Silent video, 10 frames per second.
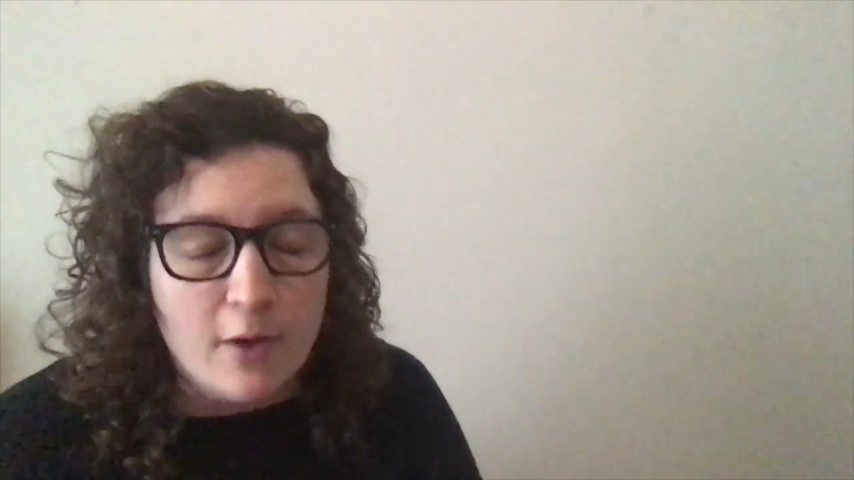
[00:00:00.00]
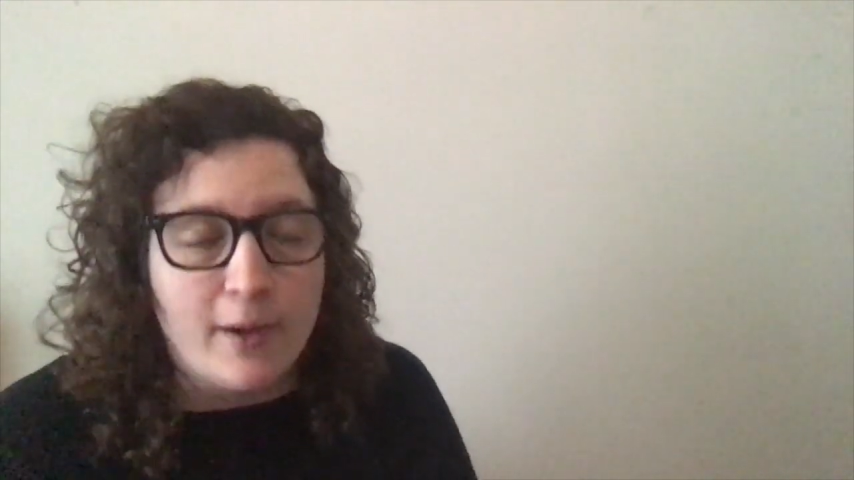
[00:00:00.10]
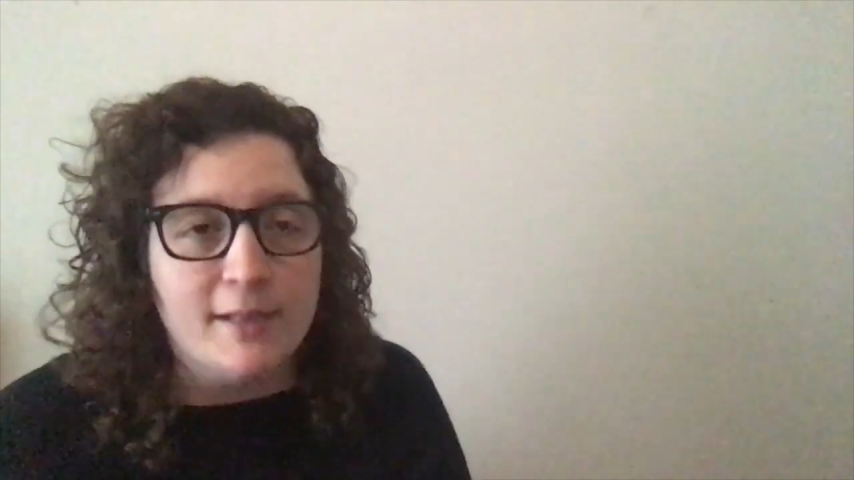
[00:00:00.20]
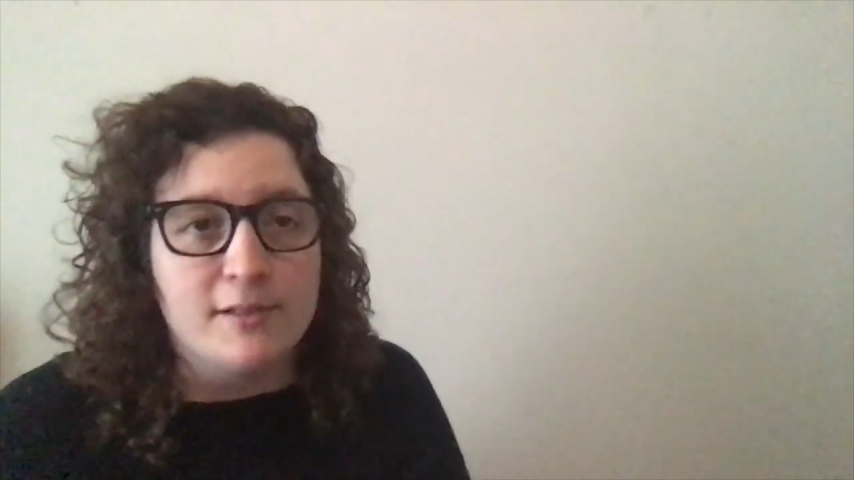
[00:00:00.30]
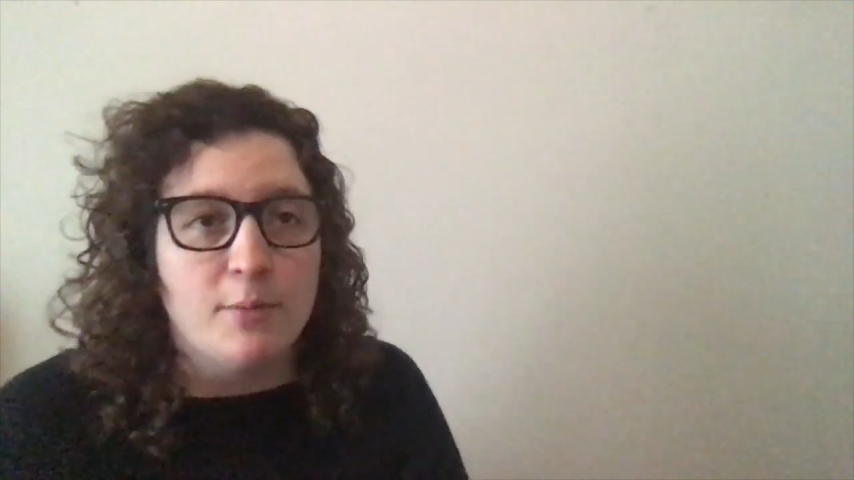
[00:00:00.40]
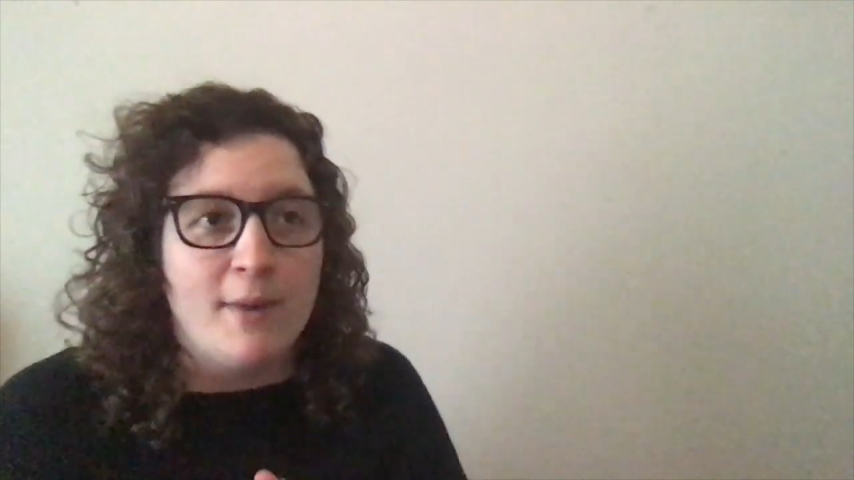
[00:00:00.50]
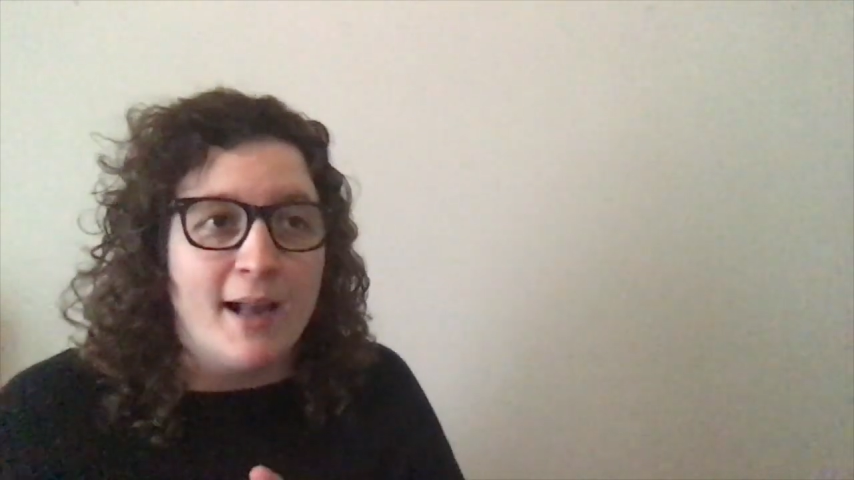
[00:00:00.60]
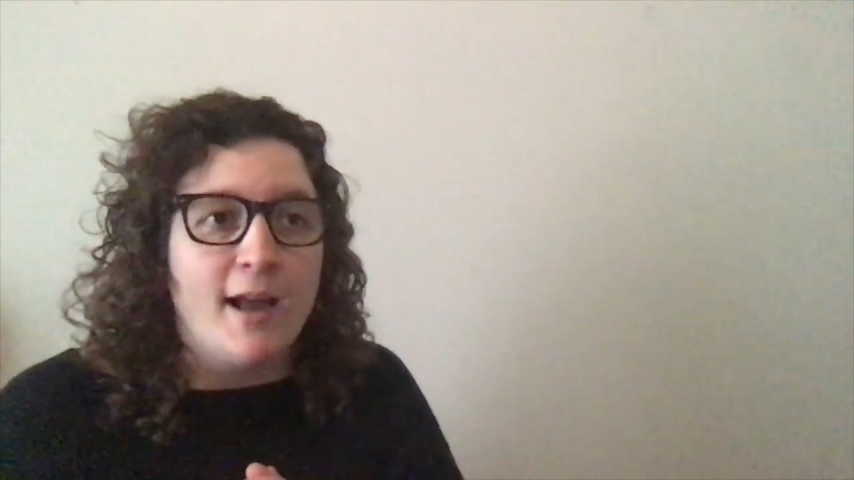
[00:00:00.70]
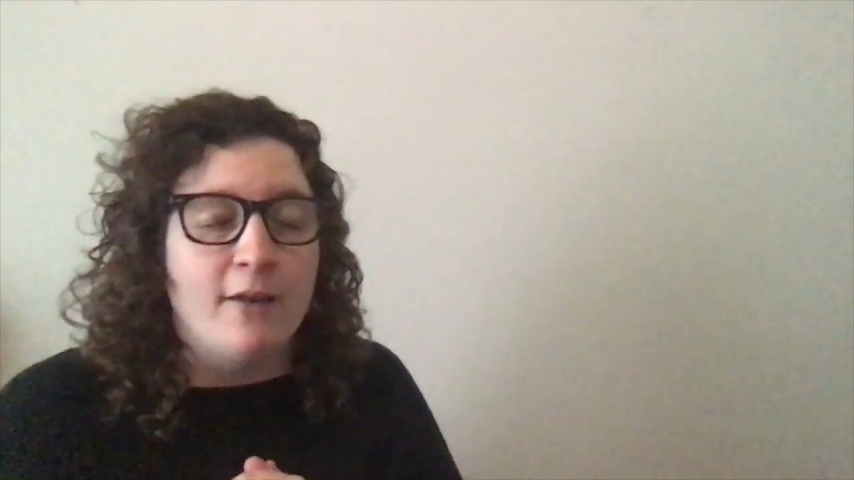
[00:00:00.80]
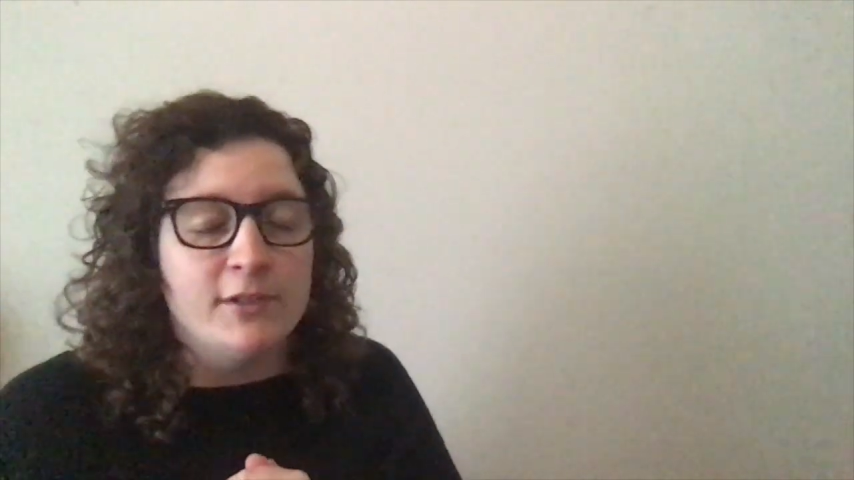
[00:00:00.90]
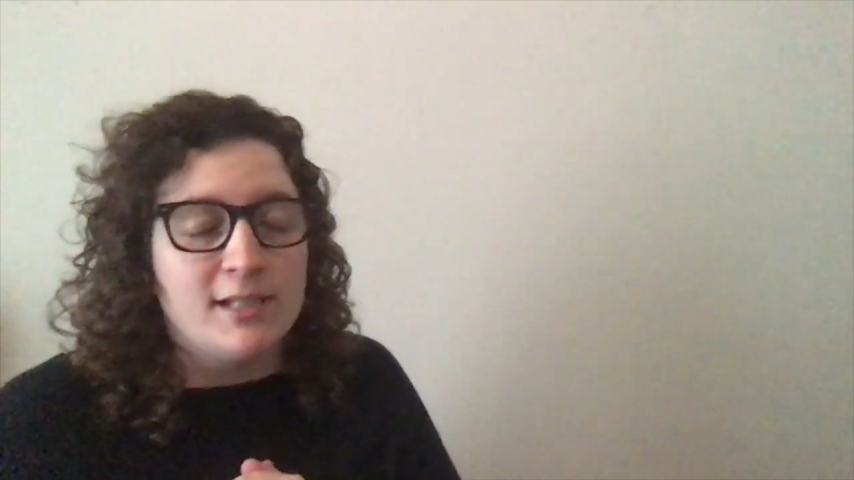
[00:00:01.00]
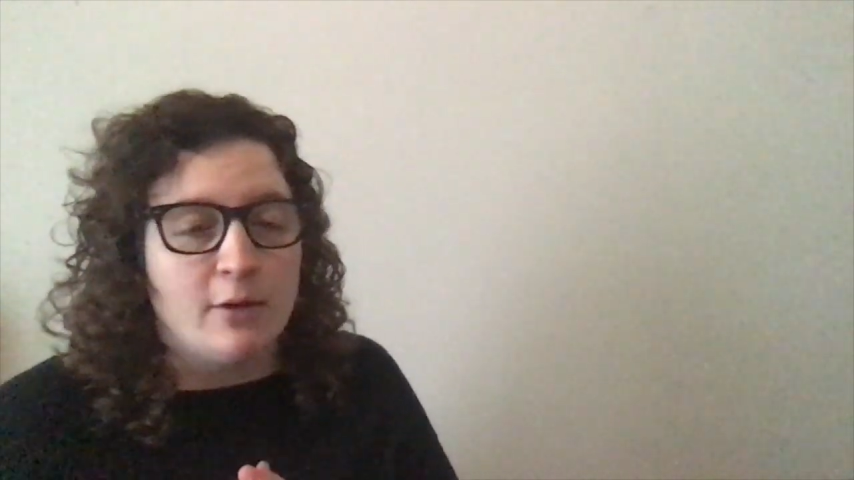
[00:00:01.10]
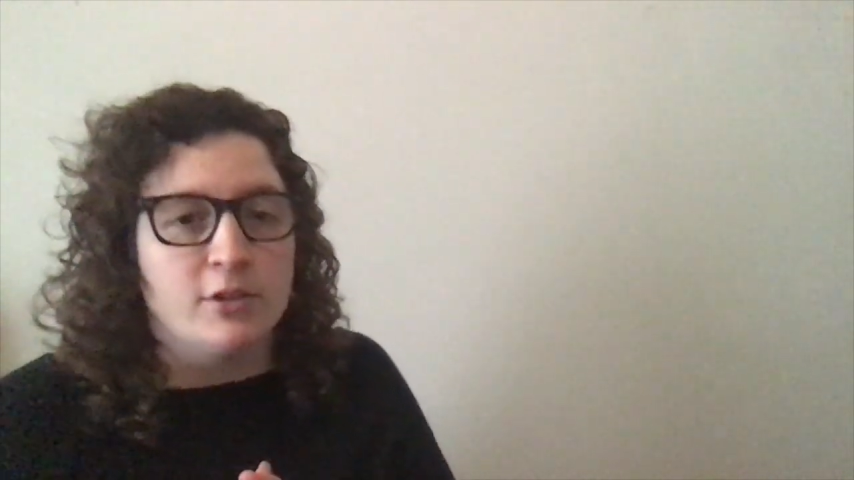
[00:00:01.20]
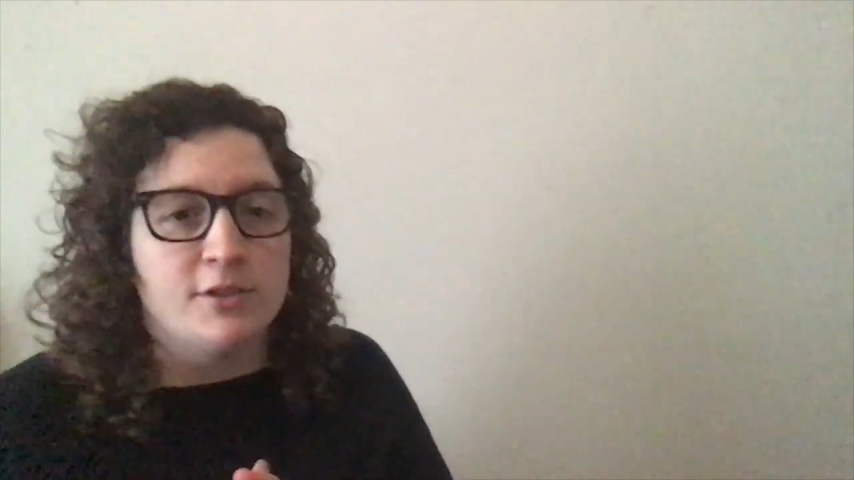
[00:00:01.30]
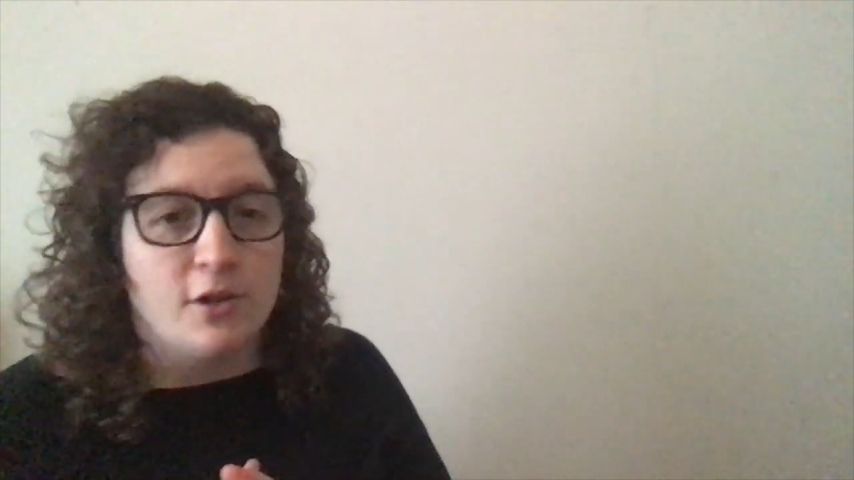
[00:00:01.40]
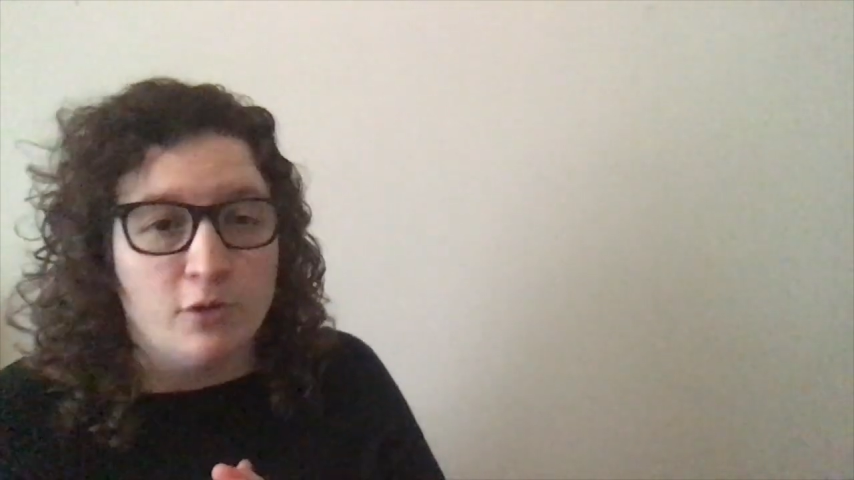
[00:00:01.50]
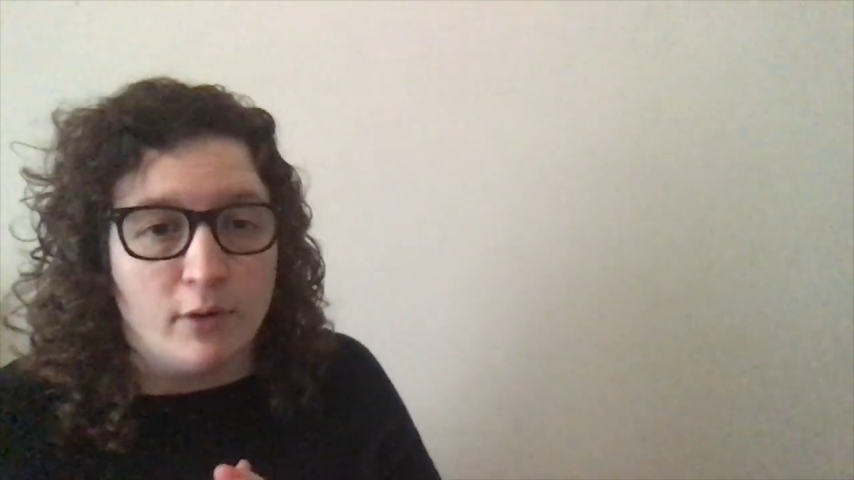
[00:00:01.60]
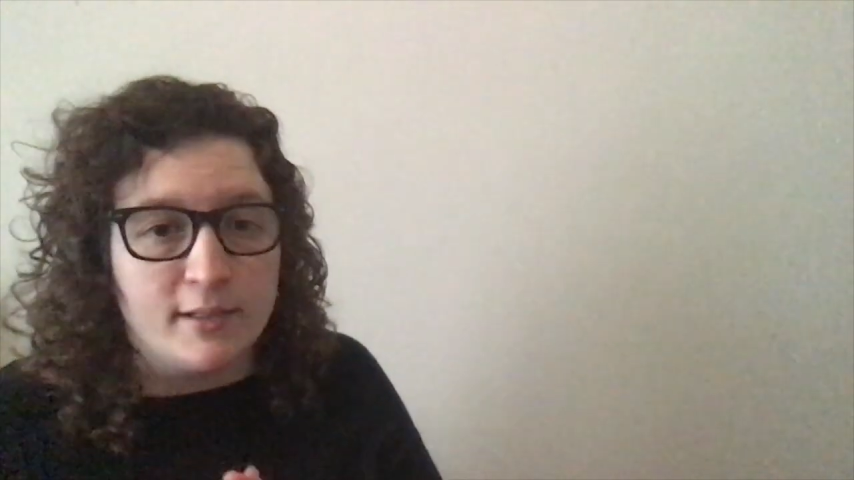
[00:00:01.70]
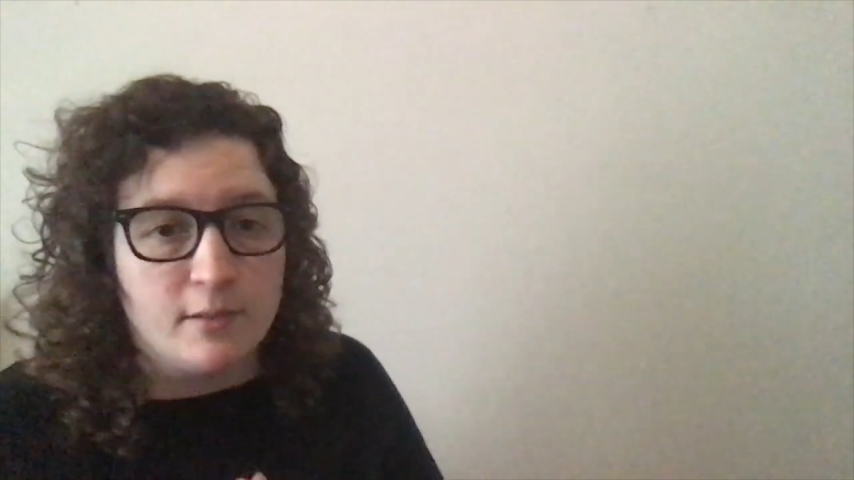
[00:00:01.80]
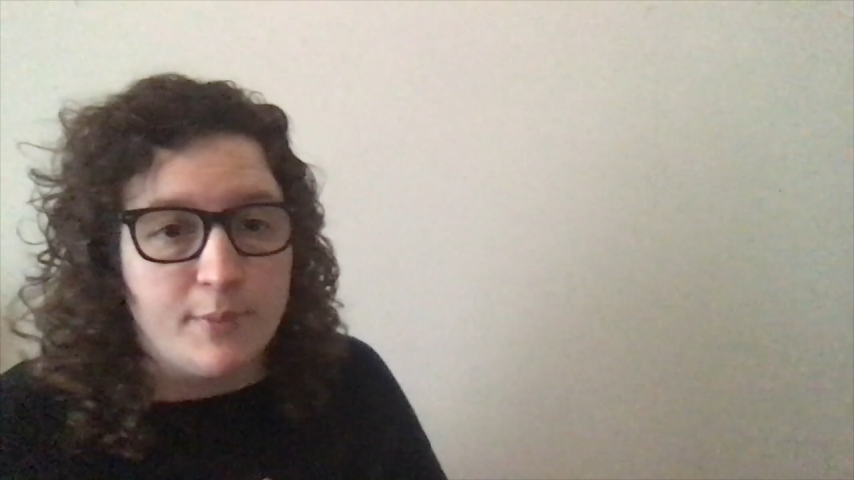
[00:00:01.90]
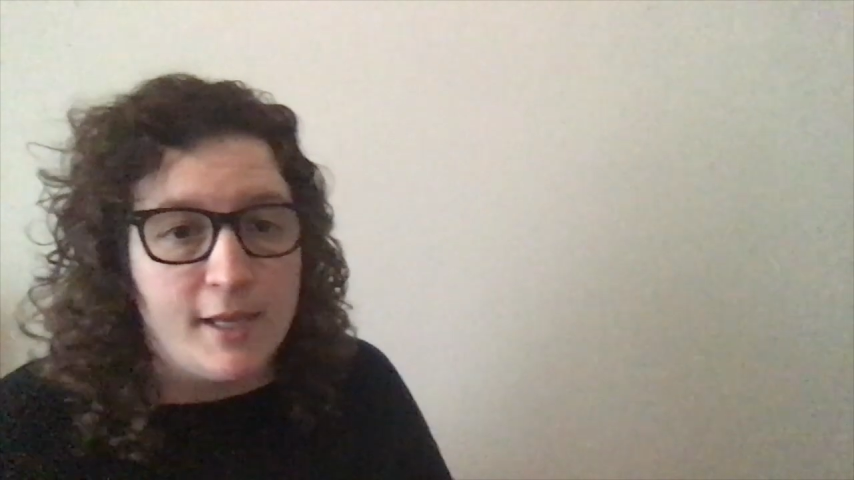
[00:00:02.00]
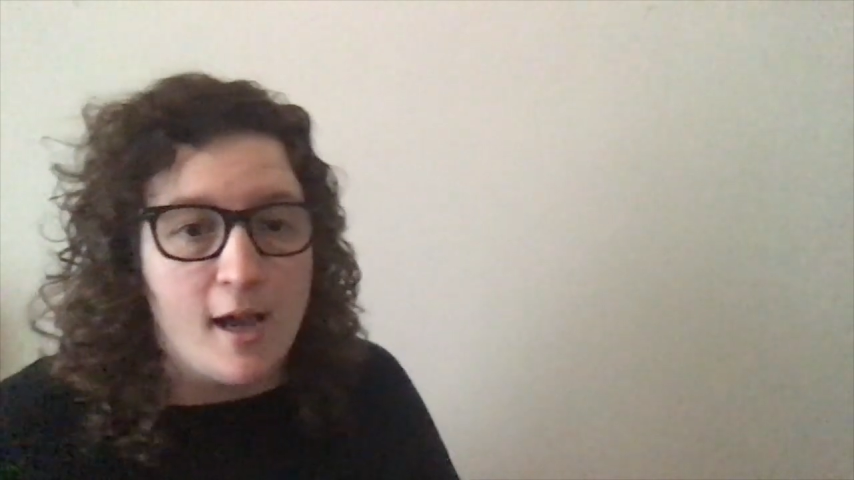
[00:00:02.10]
Okay, so my office hours are going to be